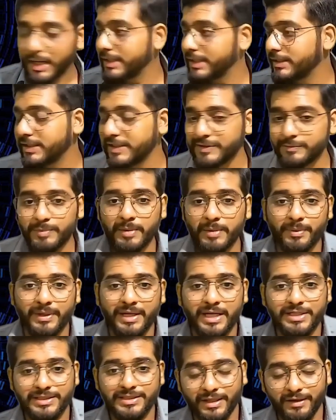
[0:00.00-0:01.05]
And these people
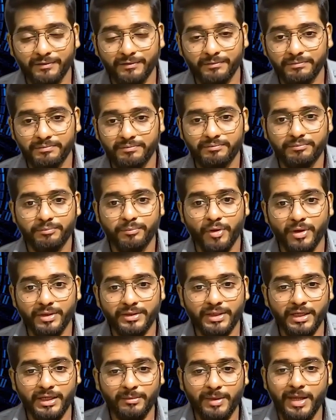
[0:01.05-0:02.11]
are still
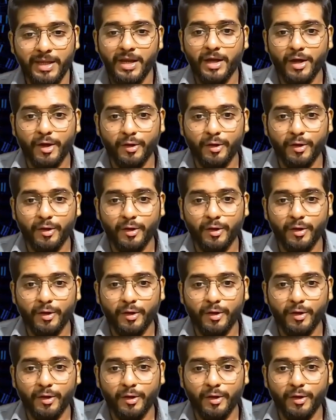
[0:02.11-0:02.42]
bothering me.